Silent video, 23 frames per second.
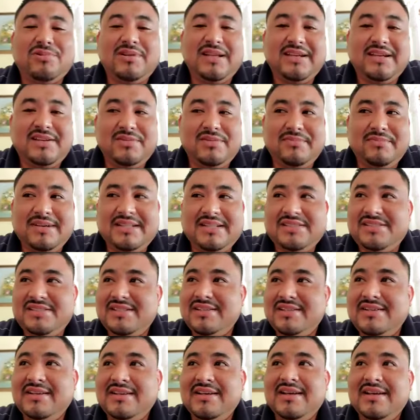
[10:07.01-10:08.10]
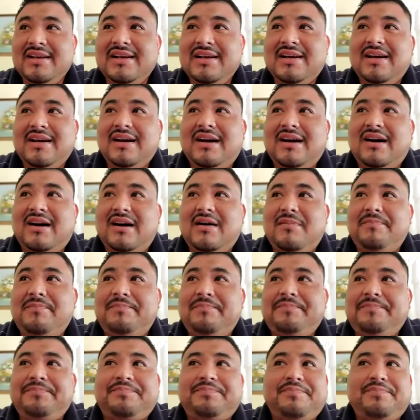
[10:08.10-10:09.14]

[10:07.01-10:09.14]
Like you mentioned, um,